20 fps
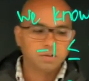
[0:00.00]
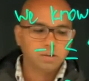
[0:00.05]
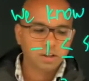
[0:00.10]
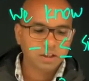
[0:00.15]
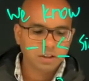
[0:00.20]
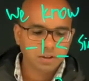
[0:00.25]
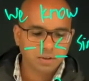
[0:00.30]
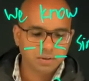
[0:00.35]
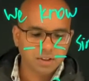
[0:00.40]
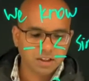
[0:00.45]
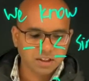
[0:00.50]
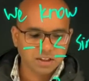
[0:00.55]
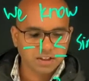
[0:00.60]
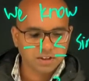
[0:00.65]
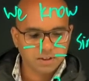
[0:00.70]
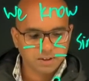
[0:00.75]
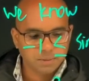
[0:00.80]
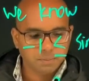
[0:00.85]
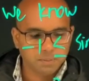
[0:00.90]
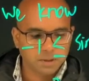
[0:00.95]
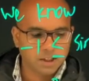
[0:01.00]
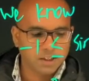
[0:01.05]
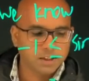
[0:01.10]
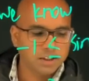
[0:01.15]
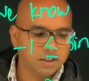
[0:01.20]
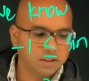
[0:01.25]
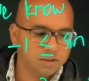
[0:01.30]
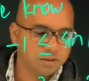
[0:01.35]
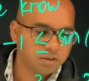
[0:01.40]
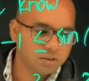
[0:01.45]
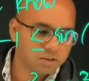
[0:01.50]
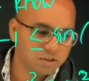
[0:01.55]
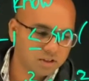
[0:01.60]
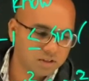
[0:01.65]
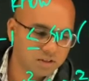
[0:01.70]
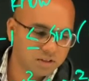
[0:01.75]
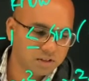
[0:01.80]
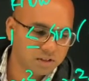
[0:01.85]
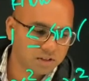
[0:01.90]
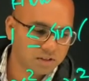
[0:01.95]
right? You can just plug in. So
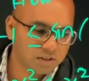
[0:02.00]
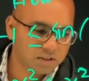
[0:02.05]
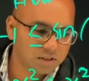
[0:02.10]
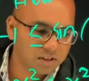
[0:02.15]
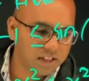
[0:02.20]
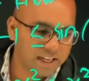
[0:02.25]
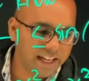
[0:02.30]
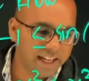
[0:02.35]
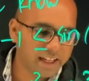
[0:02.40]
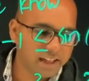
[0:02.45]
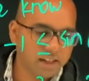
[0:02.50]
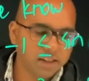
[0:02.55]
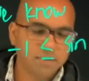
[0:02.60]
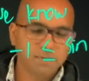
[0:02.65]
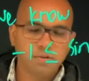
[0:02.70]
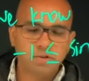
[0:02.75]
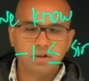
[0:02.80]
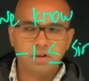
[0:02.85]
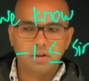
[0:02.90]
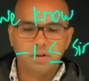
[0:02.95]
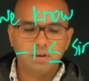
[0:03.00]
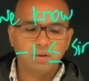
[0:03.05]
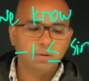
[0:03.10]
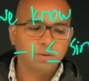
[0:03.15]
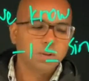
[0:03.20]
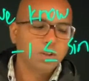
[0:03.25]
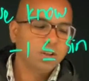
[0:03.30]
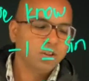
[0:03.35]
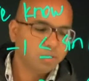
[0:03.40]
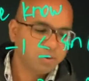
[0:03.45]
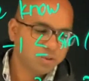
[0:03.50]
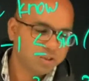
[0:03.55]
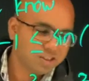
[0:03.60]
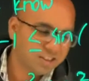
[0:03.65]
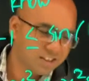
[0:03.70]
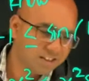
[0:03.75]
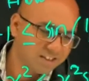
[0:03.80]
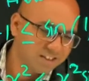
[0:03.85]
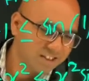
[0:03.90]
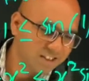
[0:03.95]
this is negative 0, which
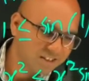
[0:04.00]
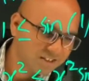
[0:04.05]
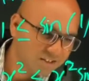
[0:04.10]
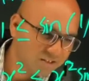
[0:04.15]
is just